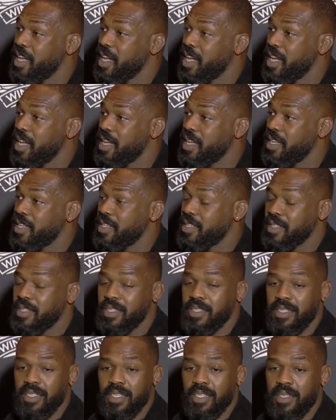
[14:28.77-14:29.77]
And
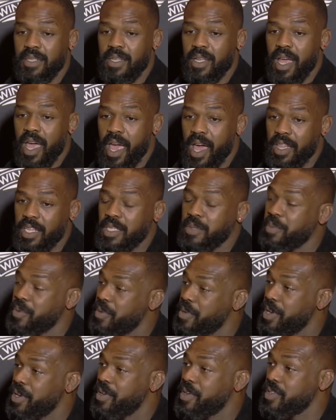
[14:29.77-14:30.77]
Alex
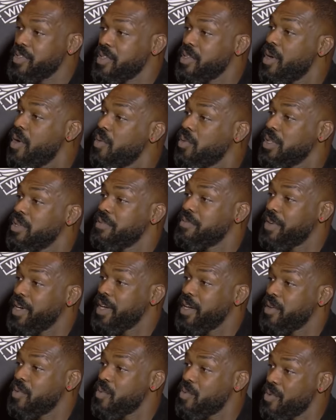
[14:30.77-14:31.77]
Pereira is the only
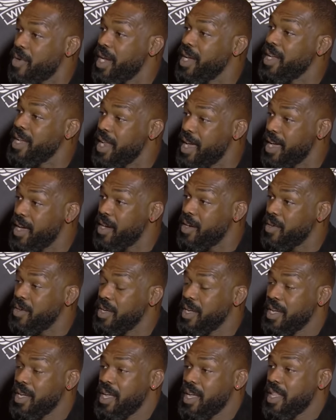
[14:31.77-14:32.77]
fight right now
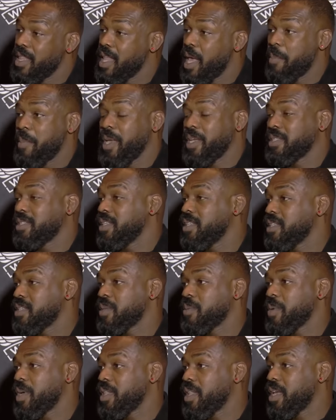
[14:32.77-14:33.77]
that makes sense to
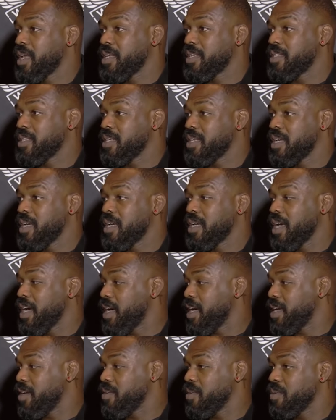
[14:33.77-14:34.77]
my legacy. A
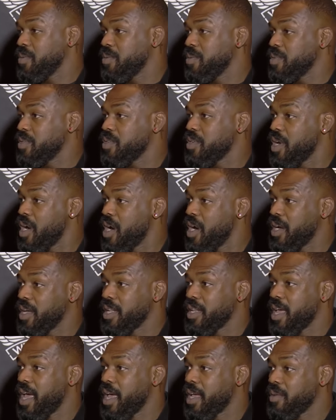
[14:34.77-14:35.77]
guy who's young
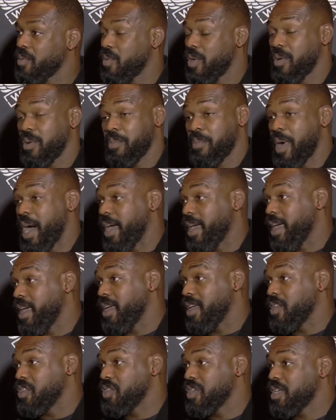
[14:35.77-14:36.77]
and act, well, my
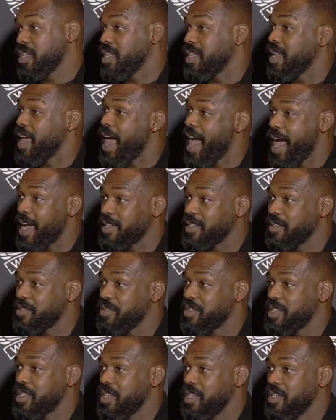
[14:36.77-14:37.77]
age and active
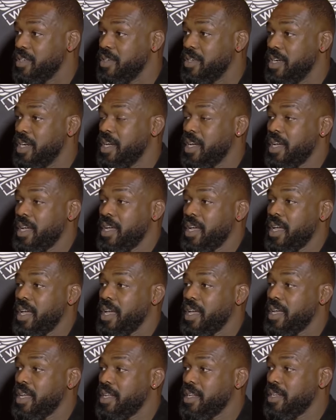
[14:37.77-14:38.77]
still,
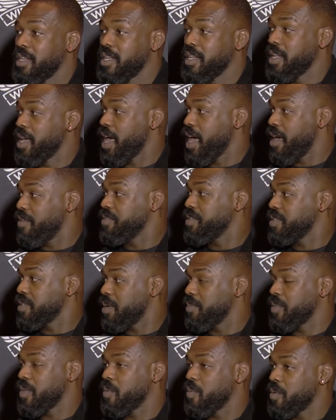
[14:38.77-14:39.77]
and and have
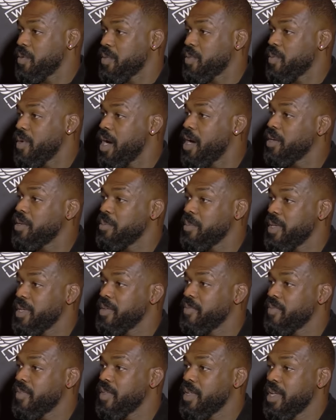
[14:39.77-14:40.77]
something worthwhile to me.
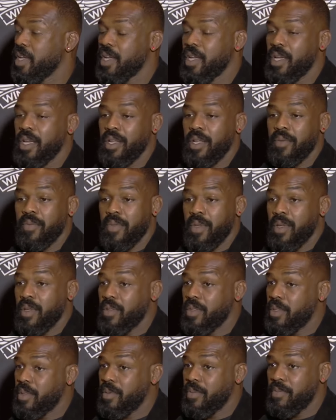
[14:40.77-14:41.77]

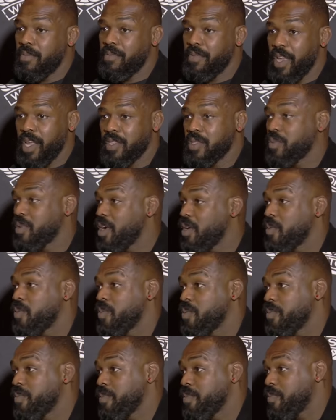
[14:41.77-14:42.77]
Fans around
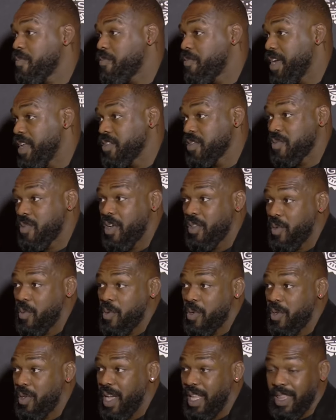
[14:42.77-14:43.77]
fans around the
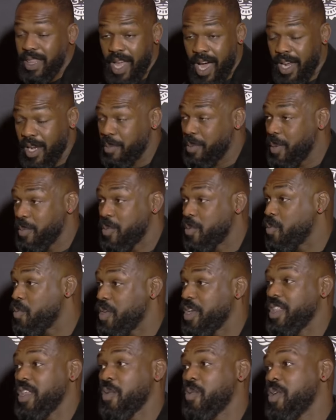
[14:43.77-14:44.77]
world, a lot of people
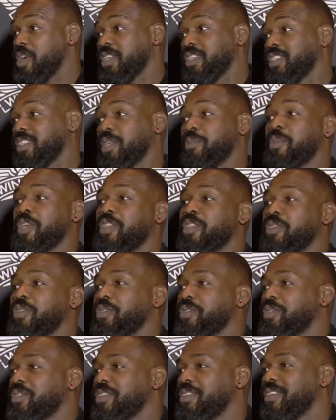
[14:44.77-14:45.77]
really want to see me
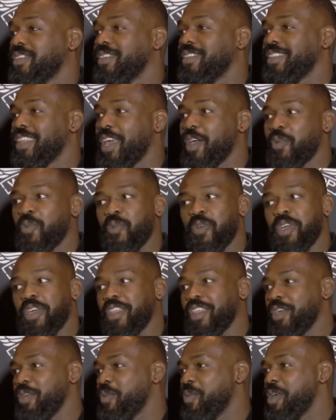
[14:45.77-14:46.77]
lose. They
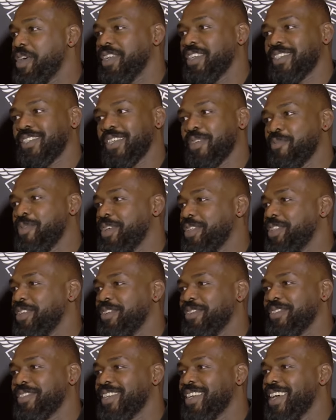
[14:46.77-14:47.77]
really want to see me
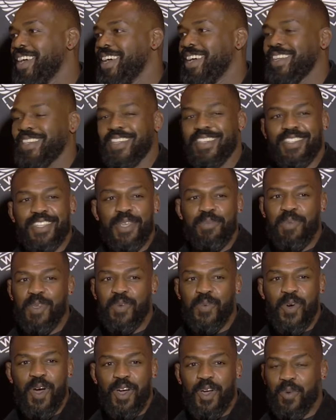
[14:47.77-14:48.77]
lose. To see me
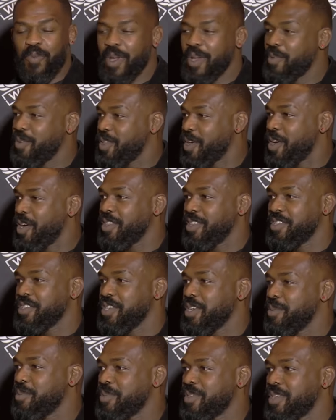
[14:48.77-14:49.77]
walk away with all the
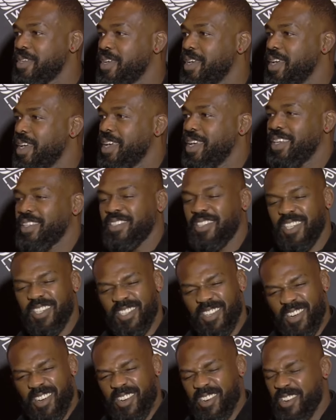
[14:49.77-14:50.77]
chips
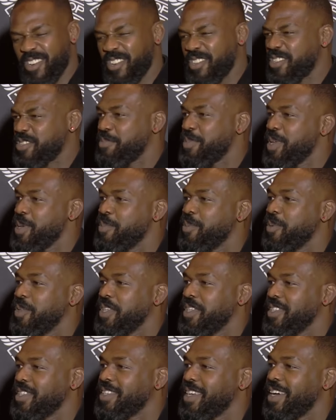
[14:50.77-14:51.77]
just irks people
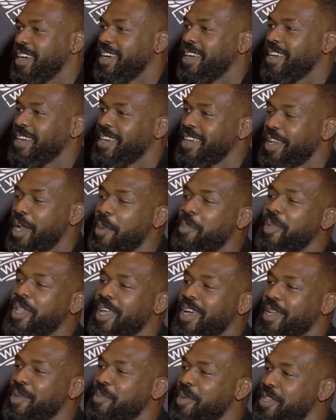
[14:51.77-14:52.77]
inside. And I'm
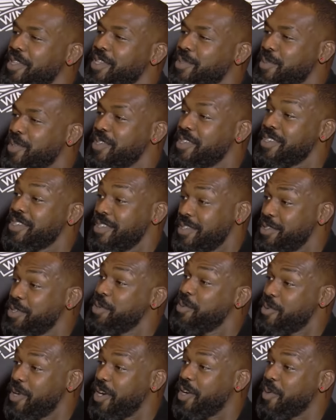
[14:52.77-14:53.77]
glad to be in this position to
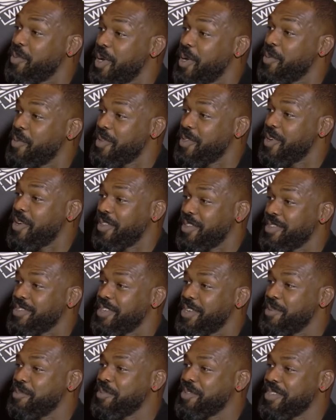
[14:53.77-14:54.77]
walk away with all the
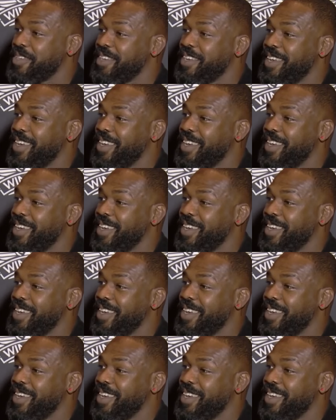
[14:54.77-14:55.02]
chips.